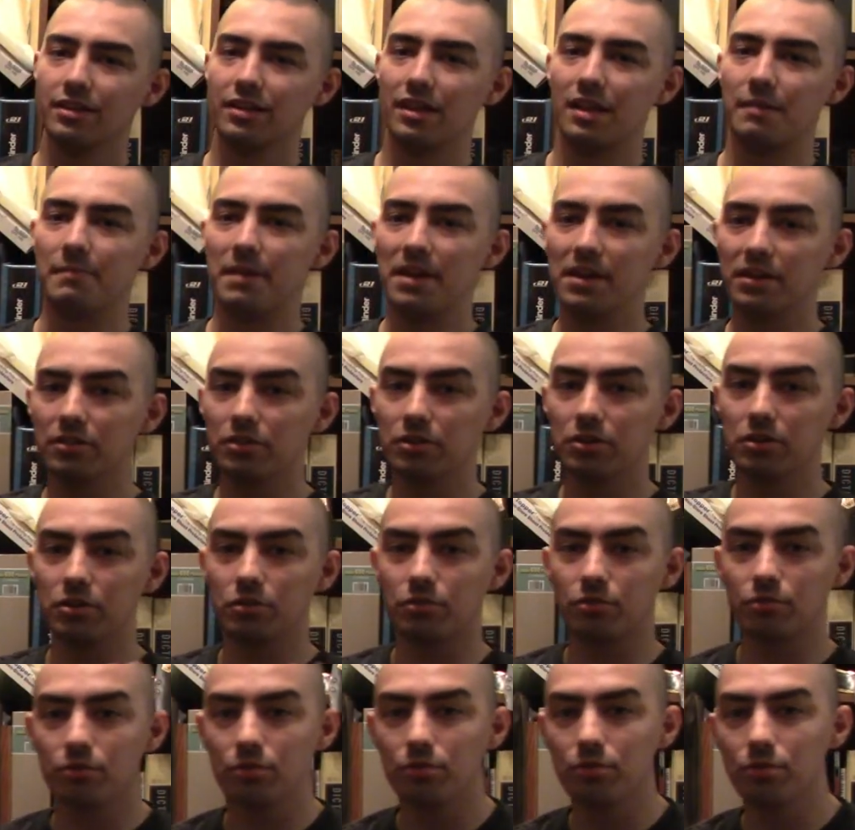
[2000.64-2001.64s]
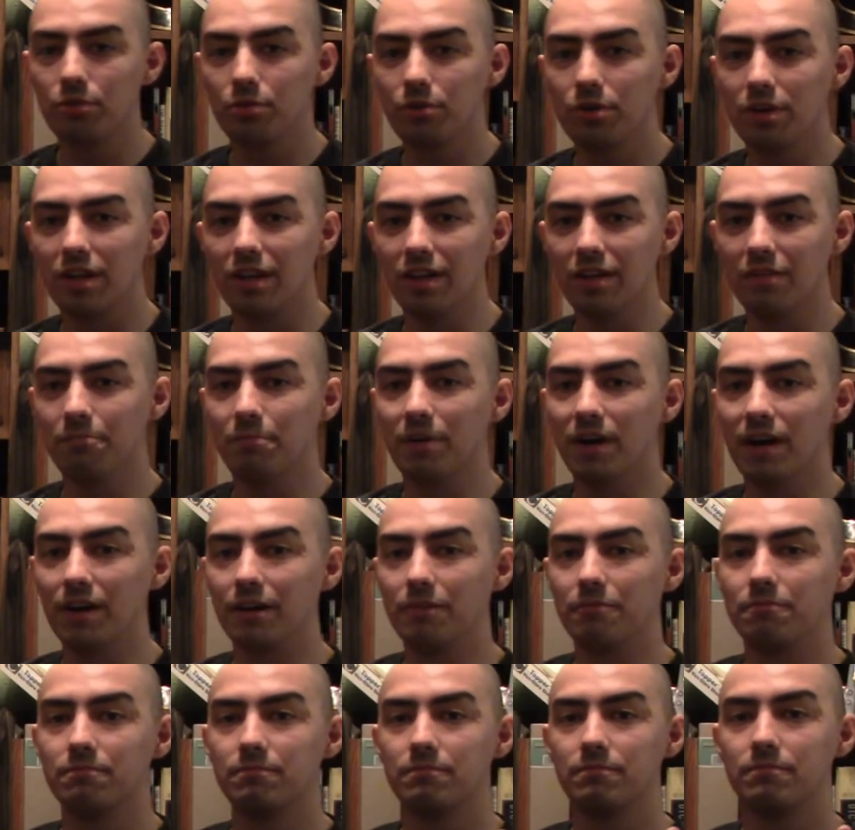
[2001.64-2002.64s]
It may look crude,
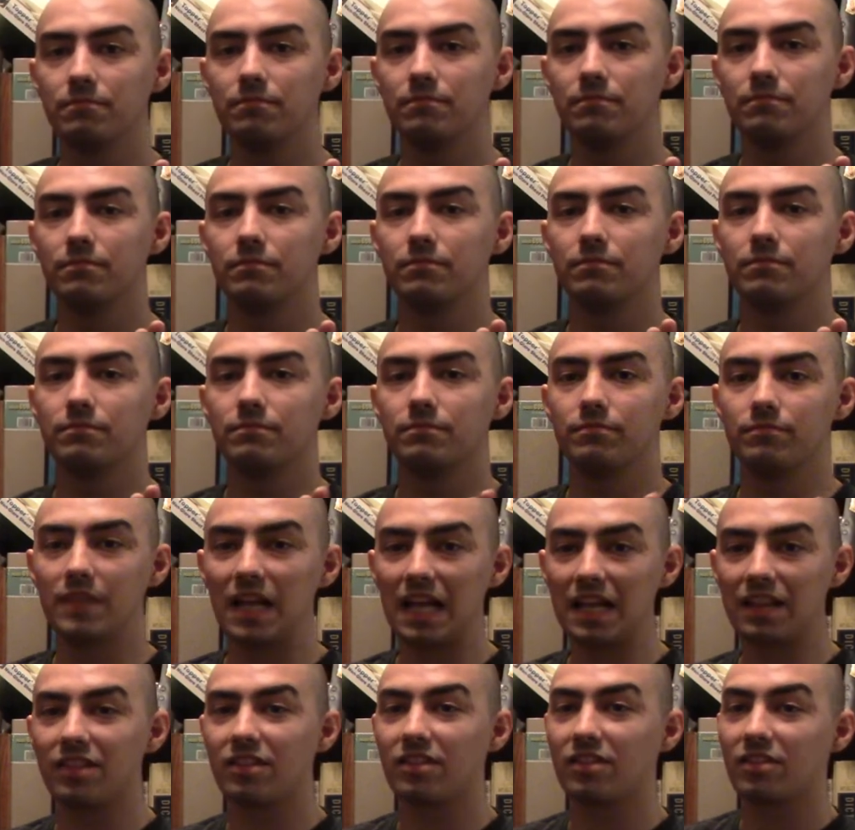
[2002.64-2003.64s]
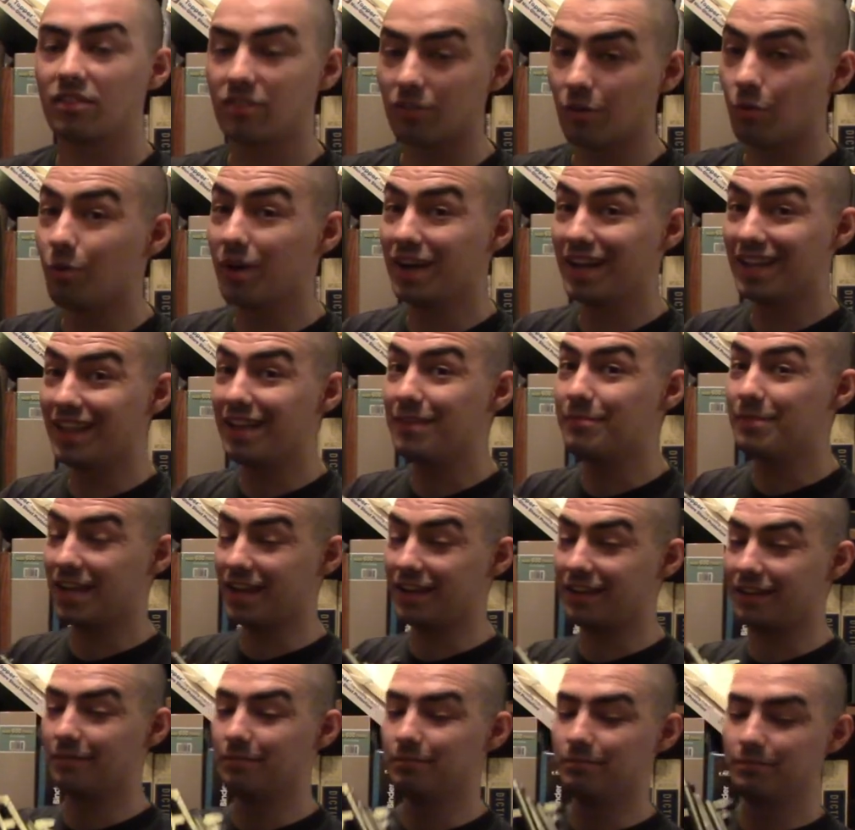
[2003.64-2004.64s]
but that's the way they
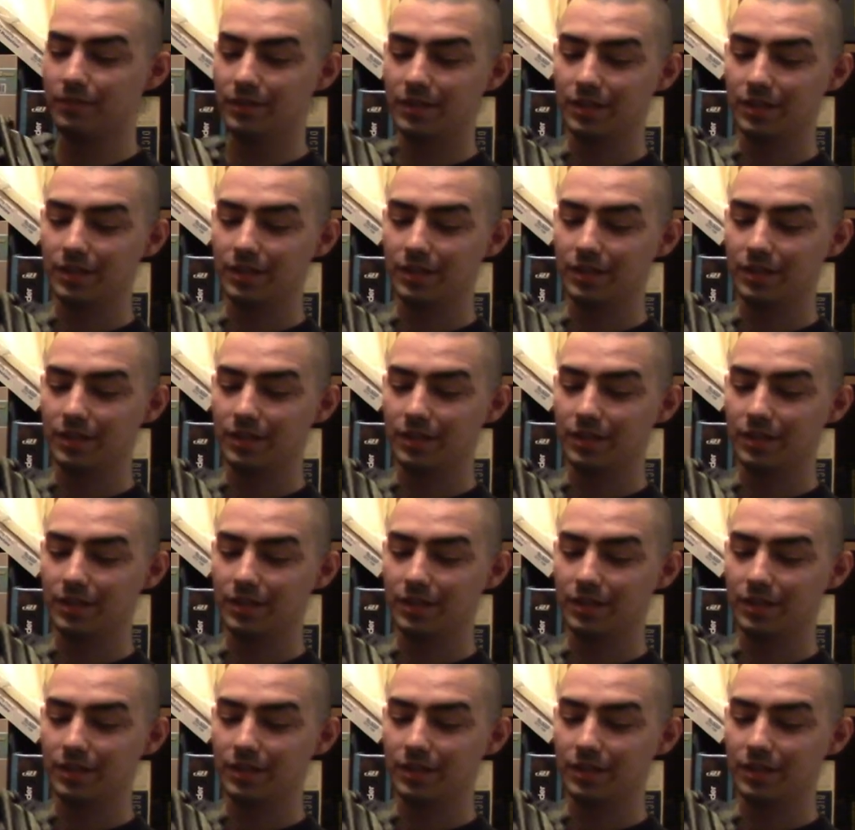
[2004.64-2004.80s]
make them.